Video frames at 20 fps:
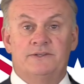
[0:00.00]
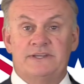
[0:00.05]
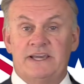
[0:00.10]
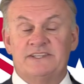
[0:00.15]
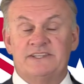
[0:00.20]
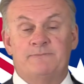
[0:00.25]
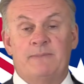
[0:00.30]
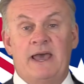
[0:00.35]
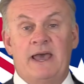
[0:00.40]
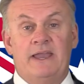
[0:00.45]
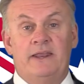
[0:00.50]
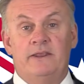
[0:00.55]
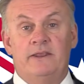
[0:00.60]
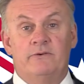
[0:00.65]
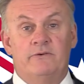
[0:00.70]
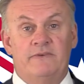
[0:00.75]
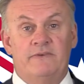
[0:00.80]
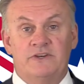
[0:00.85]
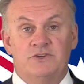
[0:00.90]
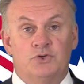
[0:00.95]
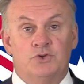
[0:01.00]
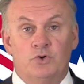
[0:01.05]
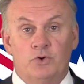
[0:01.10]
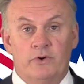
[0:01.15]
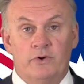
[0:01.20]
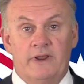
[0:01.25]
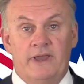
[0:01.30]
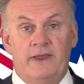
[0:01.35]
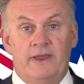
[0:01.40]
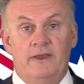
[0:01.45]
Tasmania and
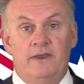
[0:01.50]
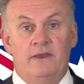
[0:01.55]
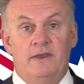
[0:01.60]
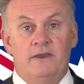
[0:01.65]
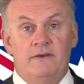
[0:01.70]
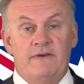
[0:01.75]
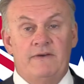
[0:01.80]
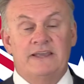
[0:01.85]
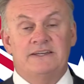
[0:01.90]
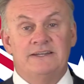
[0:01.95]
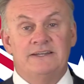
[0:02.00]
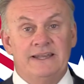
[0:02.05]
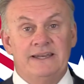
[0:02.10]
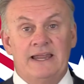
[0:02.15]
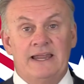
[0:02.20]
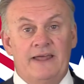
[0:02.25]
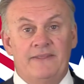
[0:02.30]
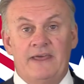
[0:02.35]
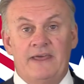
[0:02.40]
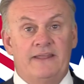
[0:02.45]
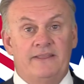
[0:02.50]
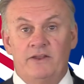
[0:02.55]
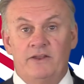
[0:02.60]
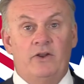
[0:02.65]
Victoria have actually done that.